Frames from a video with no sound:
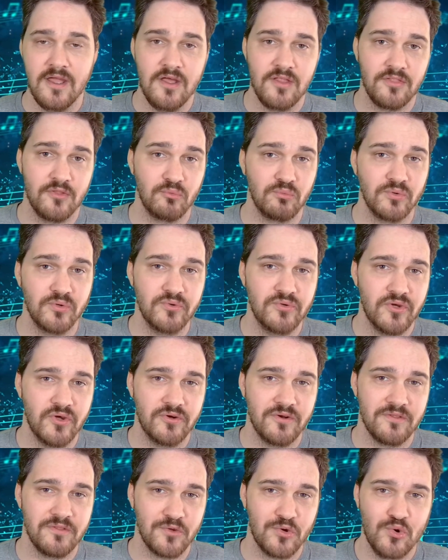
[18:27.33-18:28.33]
the root
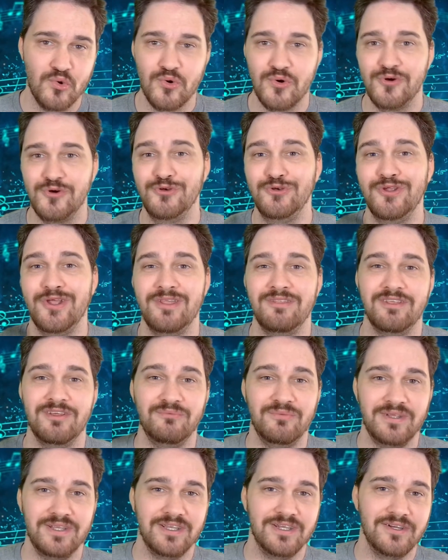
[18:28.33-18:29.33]
note of the chord, and then
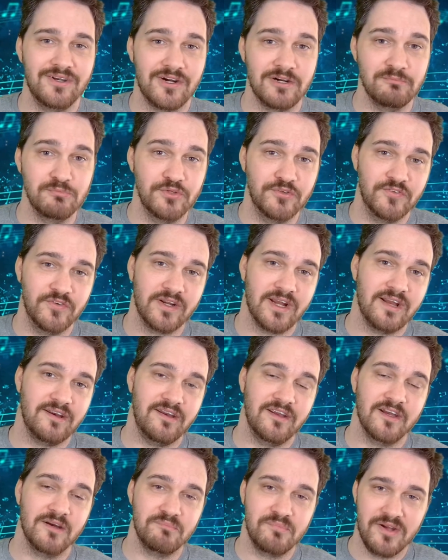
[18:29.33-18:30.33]
we get our moving
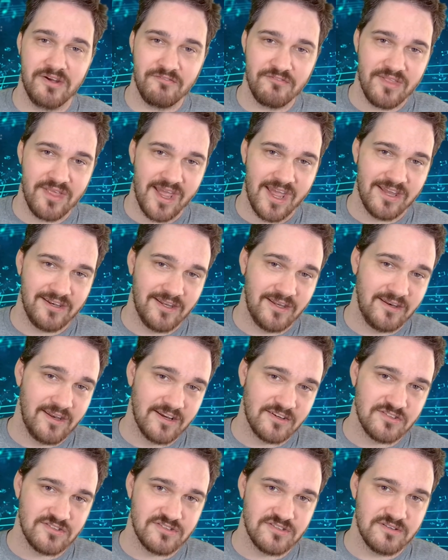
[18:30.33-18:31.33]
idea above that, and the
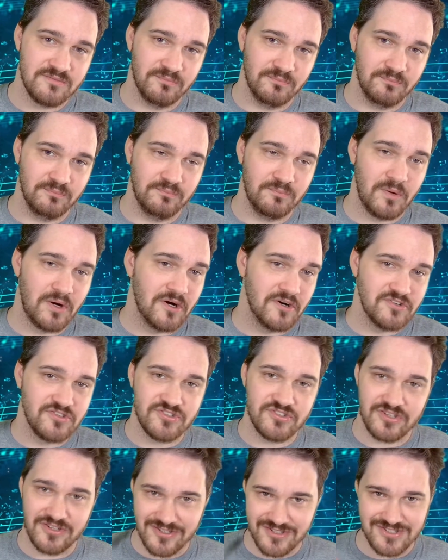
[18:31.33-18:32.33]
next bar
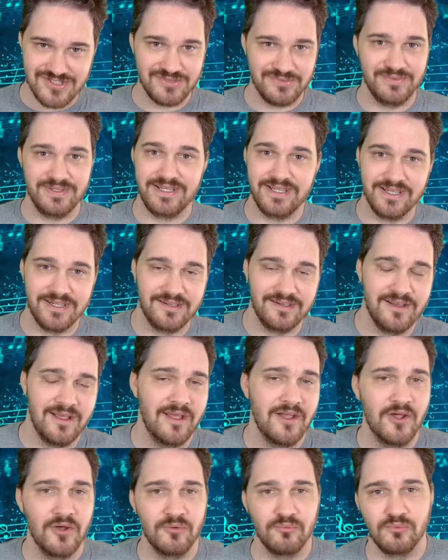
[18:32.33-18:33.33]
starts, and we get
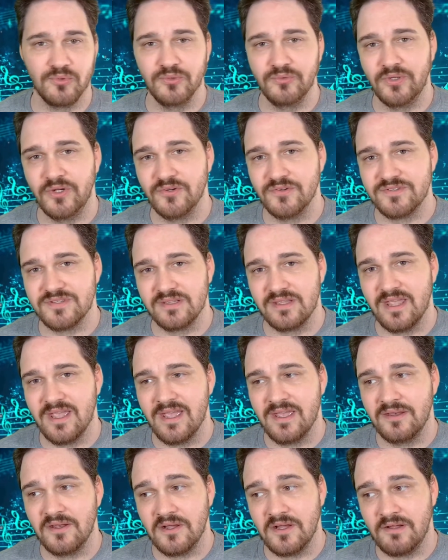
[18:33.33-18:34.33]
root notes
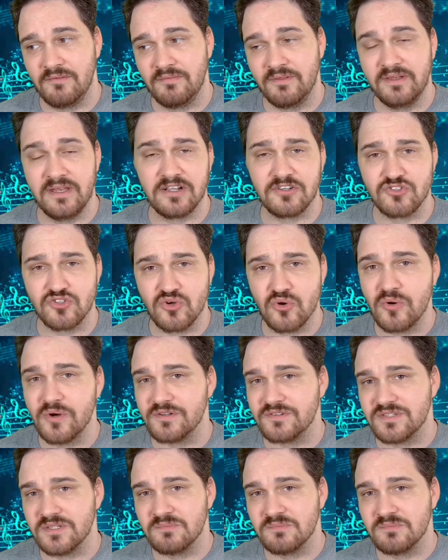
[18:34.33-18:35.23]
again on the next chord.